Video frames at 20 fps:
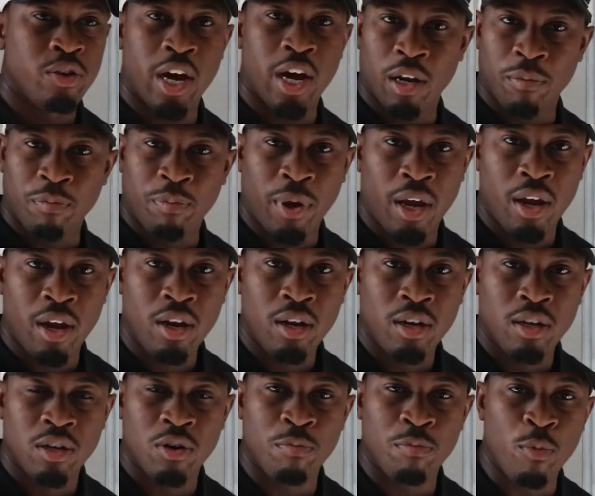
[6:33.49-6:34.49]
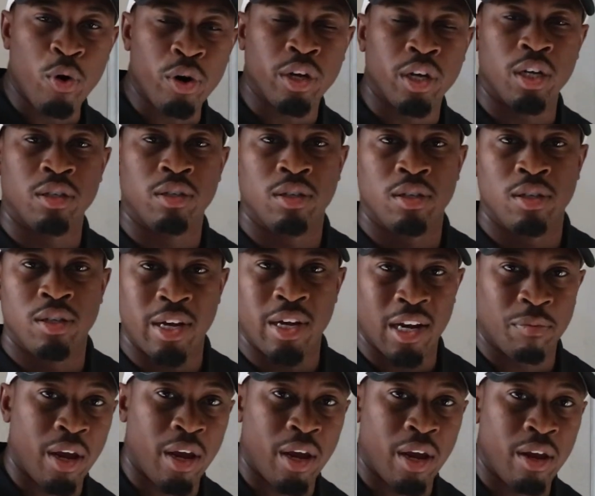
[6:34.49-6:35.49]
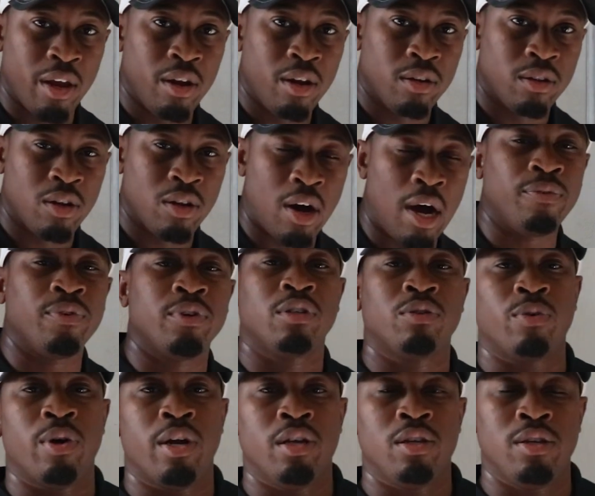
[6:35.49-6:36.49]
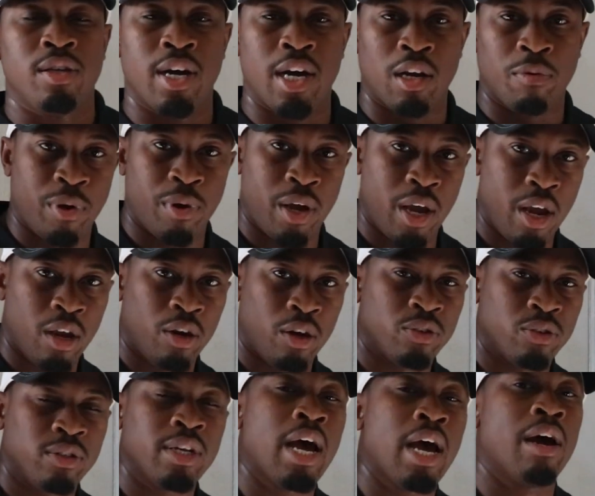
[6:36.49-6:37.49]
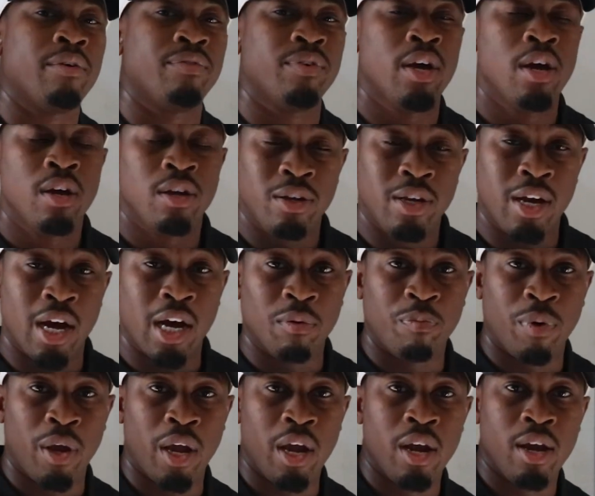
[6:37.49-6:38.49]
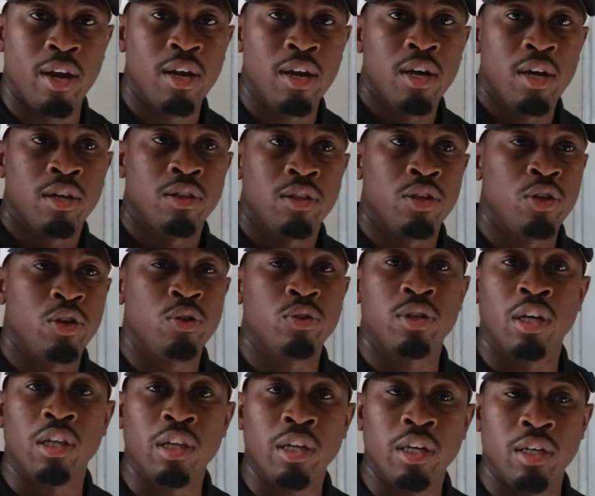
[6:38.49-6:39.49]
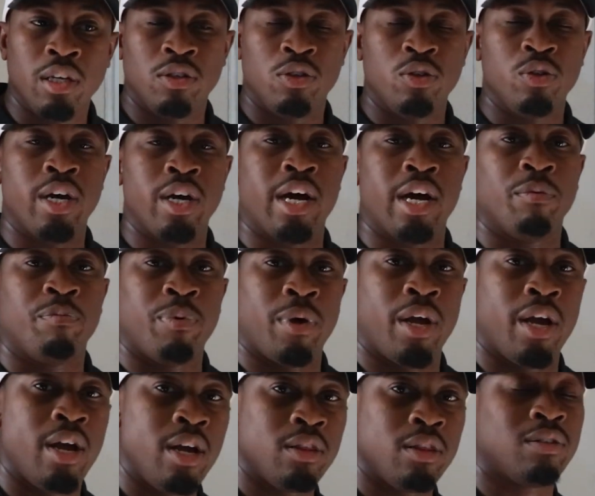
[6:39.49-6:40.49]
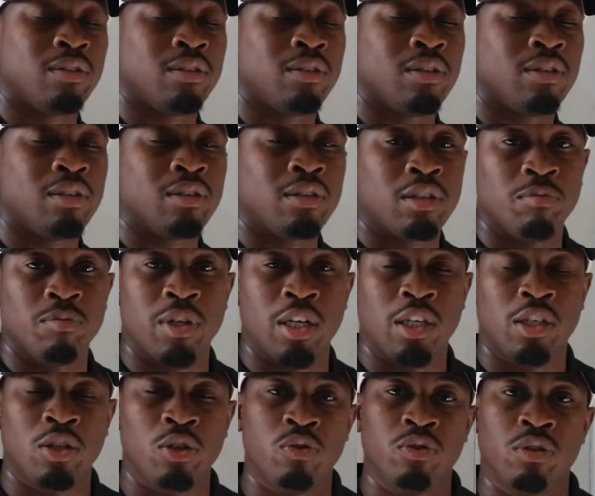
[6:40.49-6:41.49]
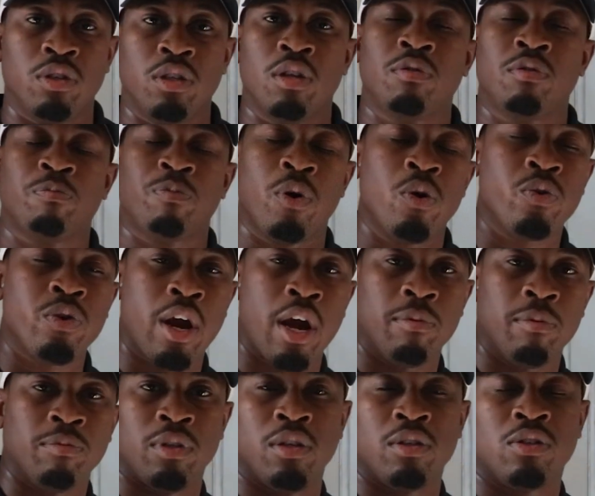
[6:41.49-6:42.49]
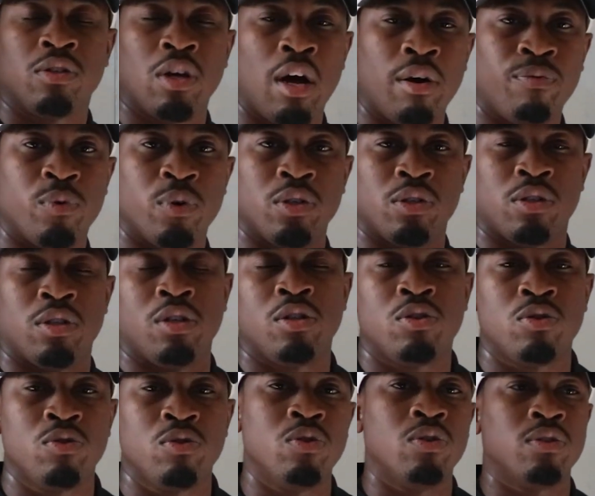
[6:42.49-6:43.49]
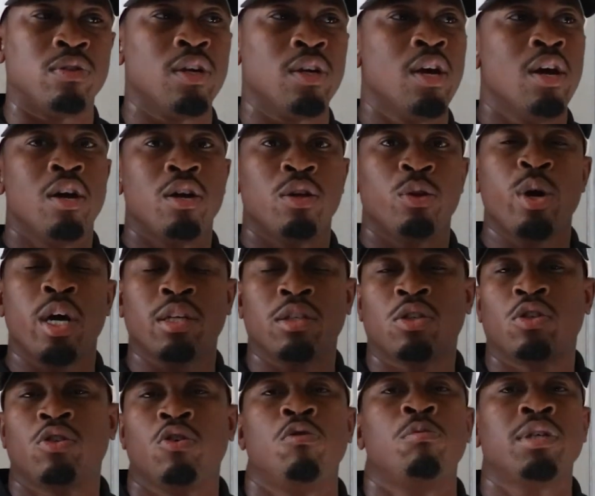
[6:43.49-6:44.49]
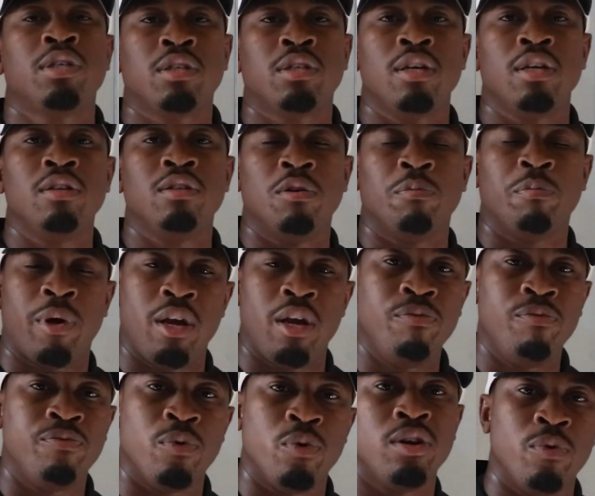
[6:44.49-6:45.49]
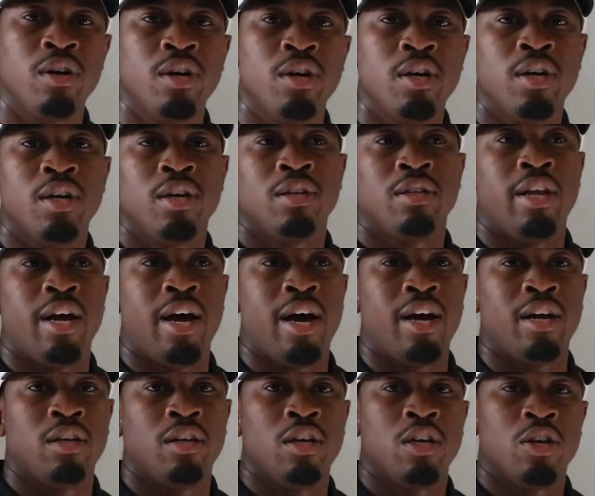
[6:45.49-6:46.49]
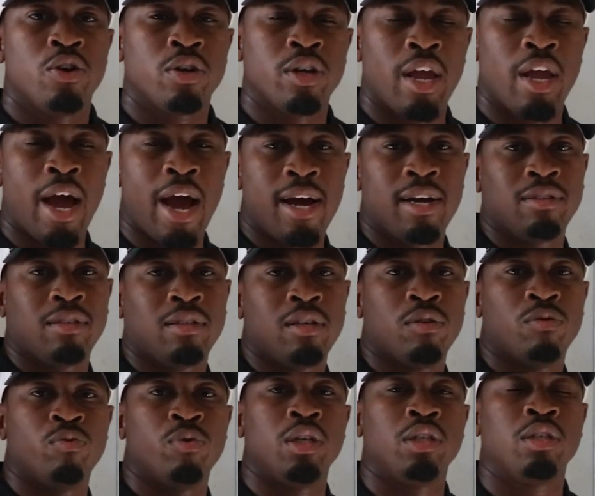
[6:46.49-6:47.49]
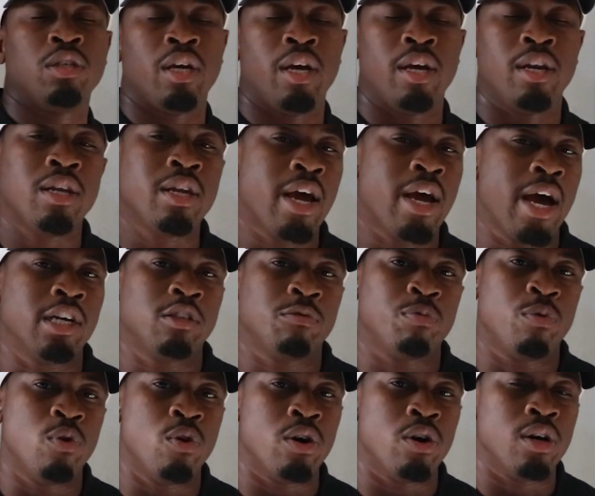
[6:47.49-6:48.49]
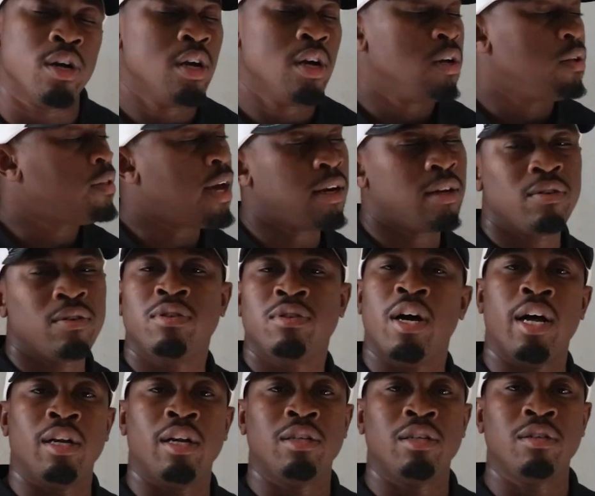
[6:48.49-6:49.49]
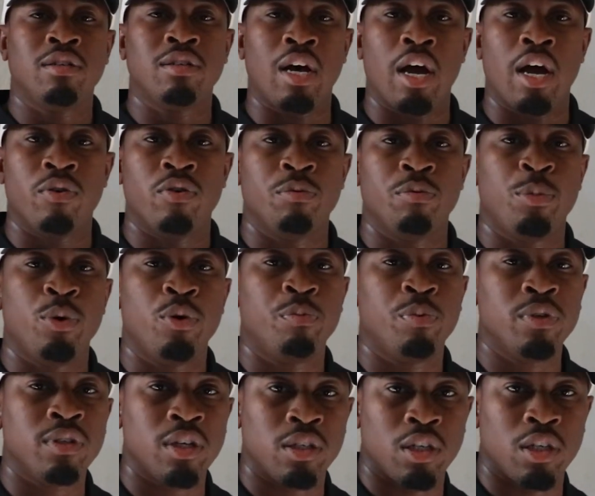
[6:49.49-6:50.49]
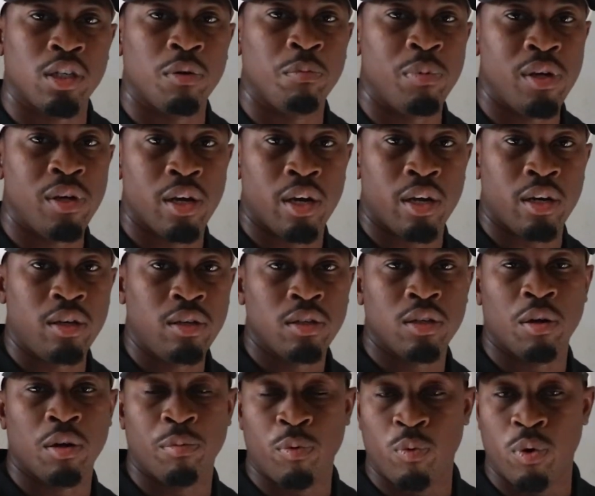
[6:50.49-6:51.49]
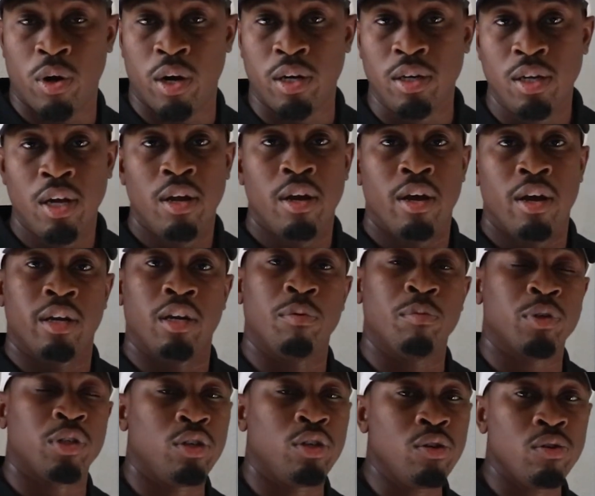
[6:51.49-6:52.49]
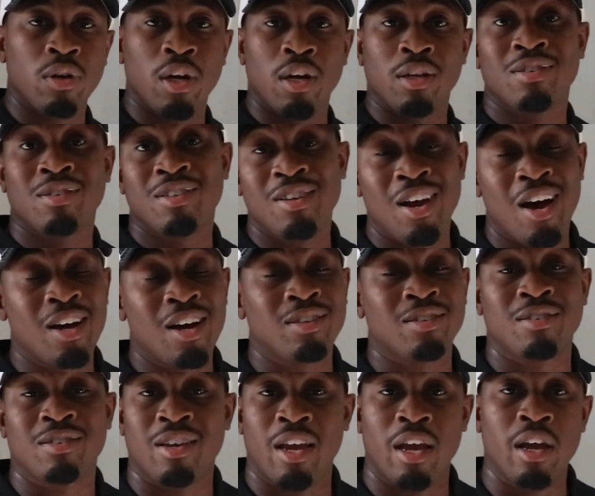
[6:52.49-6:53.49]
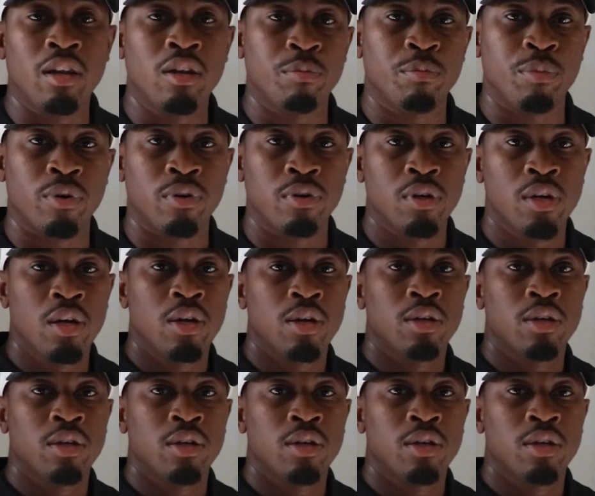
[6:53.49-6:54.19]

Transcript: You got to pay your mortgage. You got to pay the office rent. You got to pay your staff. You got to pay the utilities. You got to pay the systems that you use and the programs and the softwares and the tools. You got so much things to pay for that you're asset rich and cash poor. That is not a desirable position to be in, number 1. And number 2, it's not scalable.